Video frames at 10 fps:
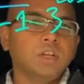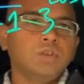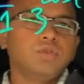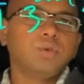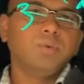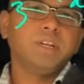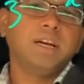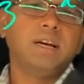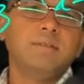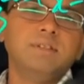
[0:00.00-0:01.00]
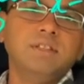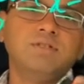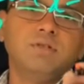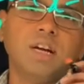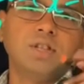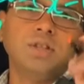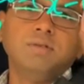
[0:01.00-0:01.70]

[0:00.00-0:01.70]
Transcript: so we have this rational